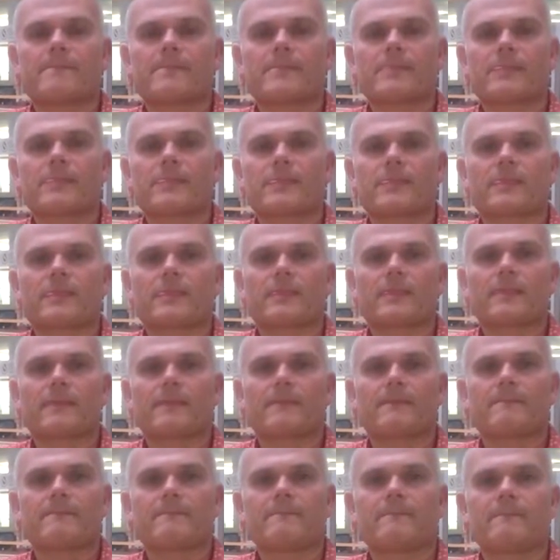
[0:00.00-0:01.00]
So, Richard,
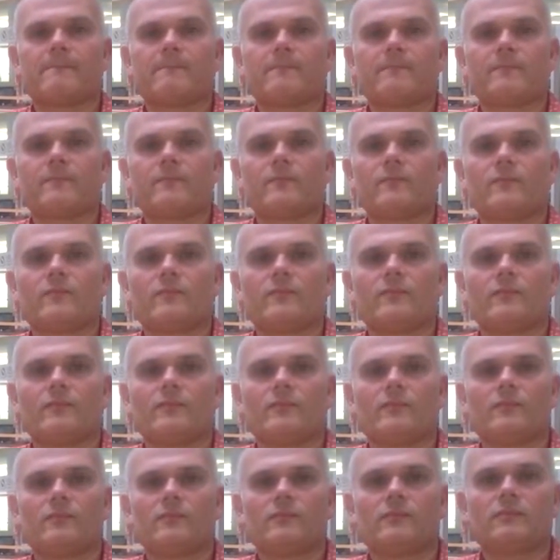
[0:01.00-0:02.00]
why are you a
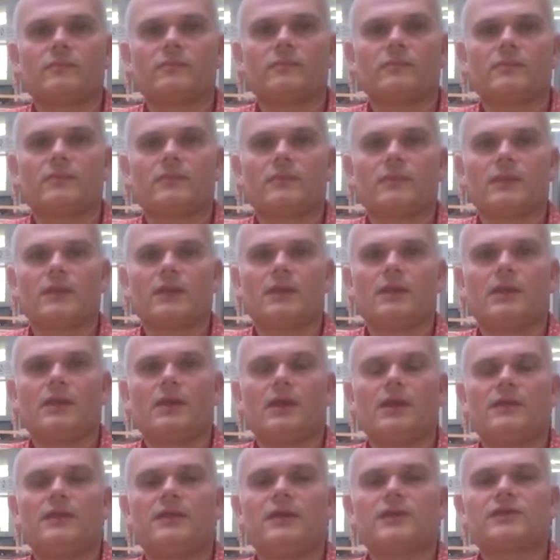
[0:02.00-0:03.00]
Christian on the left?
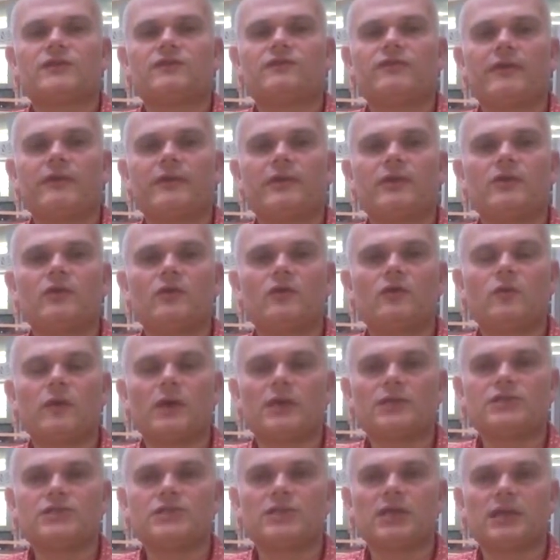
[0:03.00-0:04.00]
That's a very good
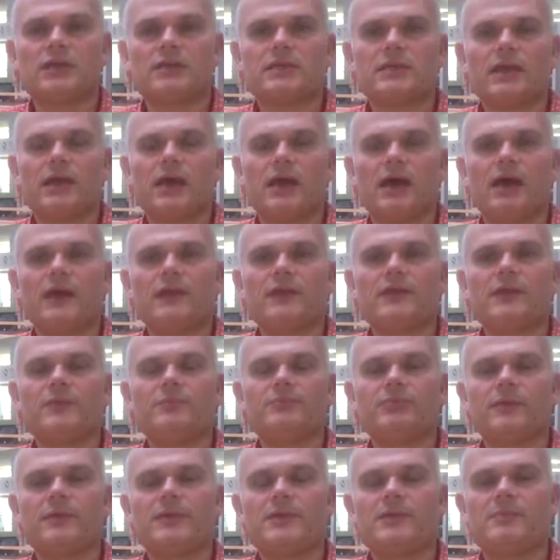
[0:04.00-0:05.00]
question, Andy. I
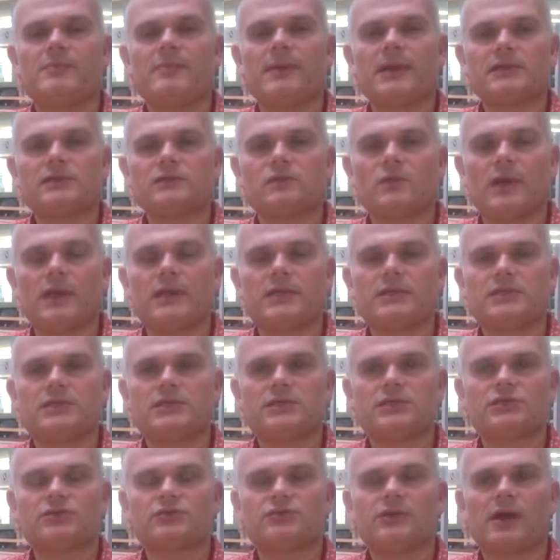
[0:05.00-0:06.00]
think probably the best way to
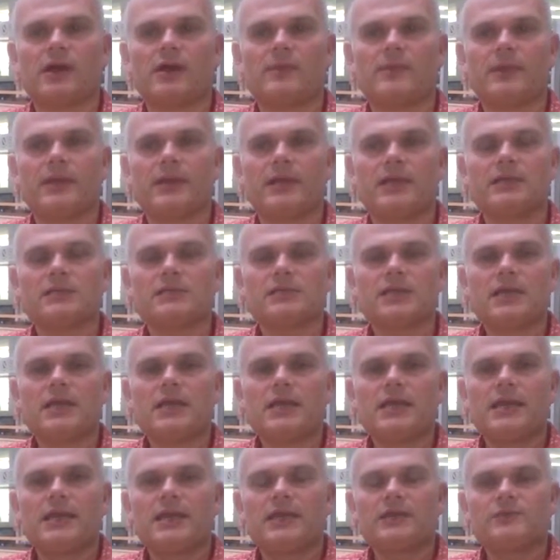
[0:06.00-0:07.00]
describe it is,
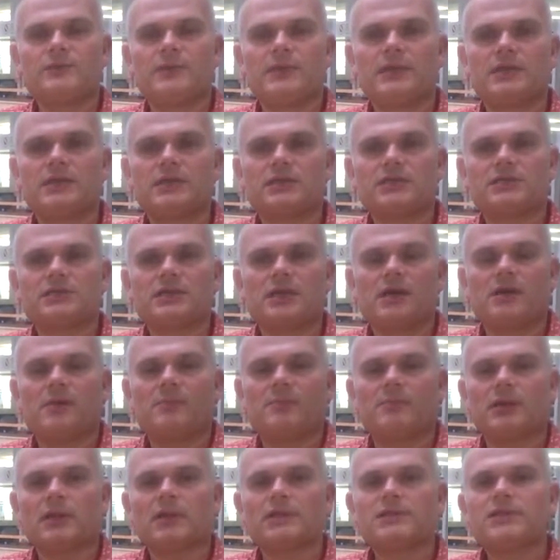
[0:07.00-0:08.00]
is because
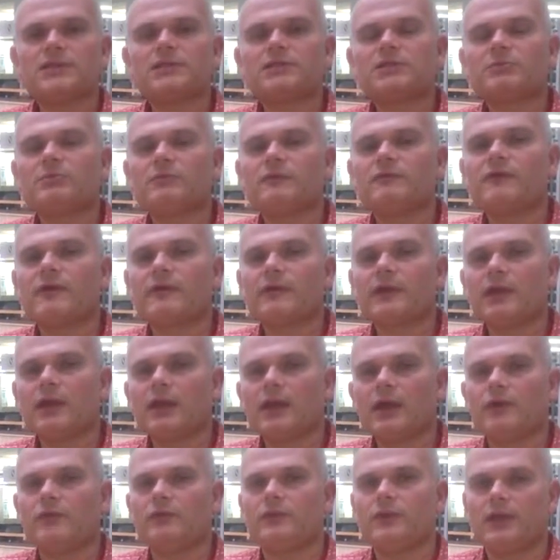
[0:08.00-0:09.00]
politics can be very
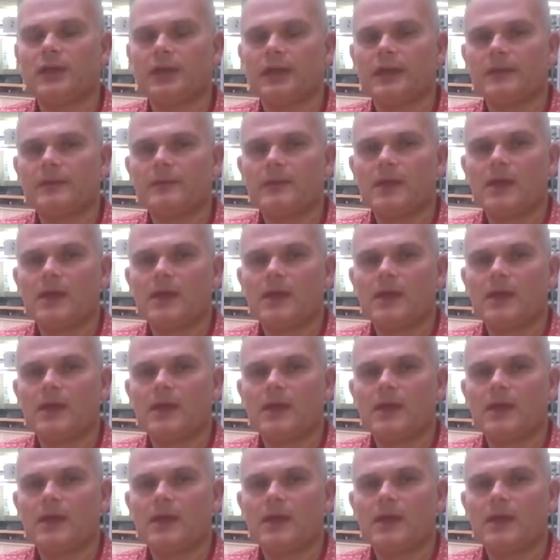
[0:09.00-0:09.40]
lonely,